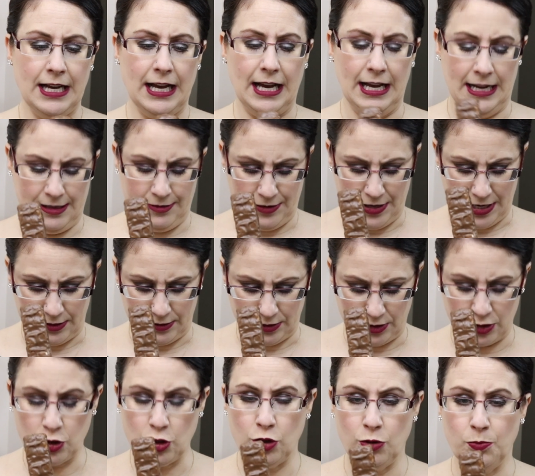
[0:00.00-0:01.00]
and
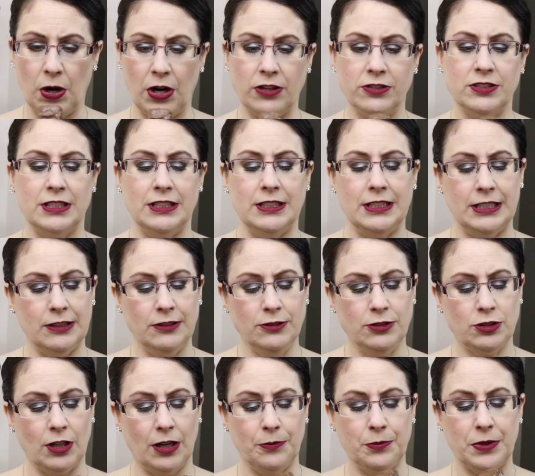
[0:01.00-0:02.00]
there's 2 bars in here,
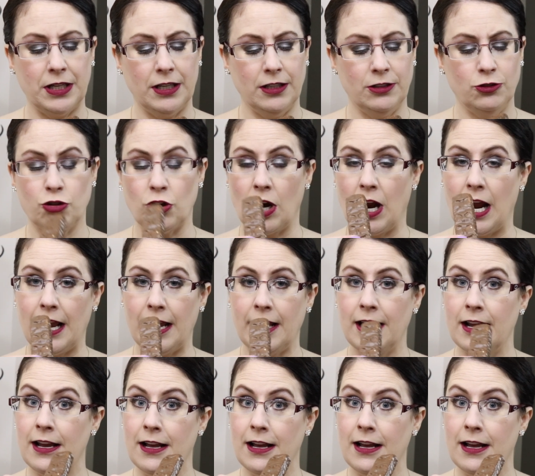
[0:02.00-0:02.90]
so I'm gonna try